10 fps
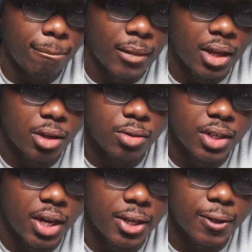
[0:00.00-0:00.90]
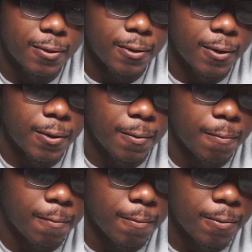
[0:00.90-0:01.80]
it was like, yeah.
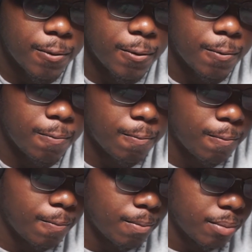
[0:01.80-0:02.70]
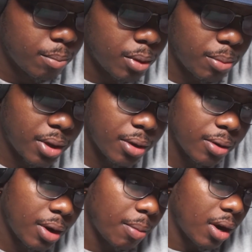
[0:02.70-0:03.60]
So, but man,
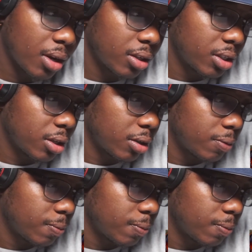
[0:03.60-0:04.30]
I'm gonna holler at y'all.